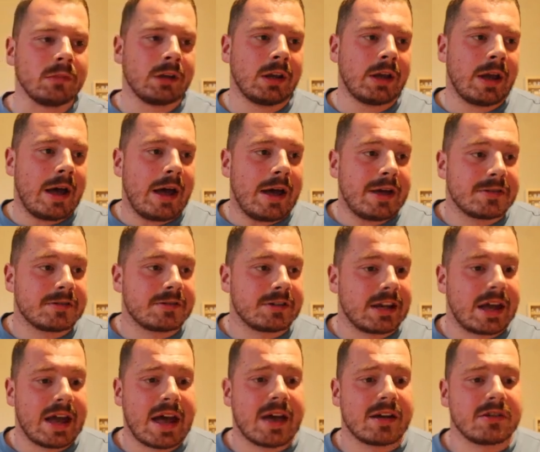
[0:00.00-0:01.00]
and
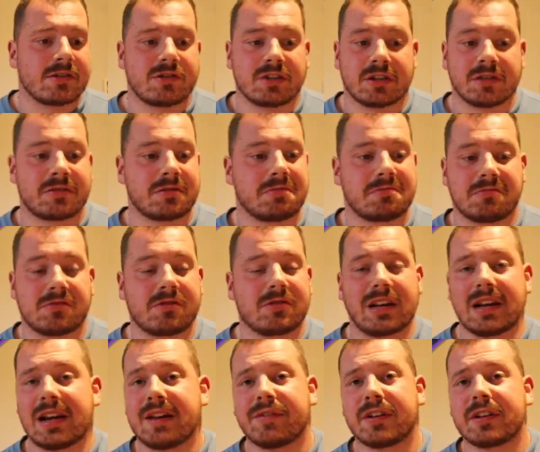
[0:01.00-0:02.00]
yeah, just
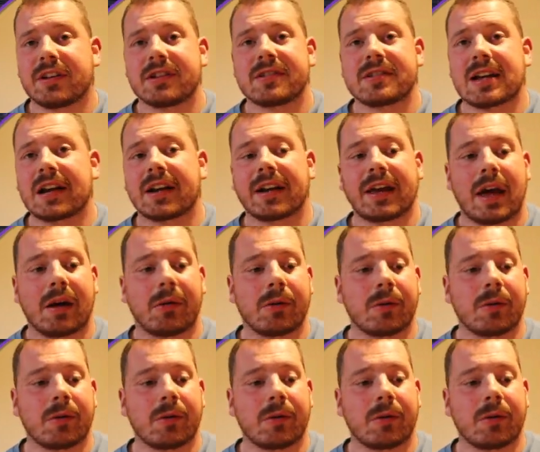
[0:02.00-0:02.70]
delivered exactly how I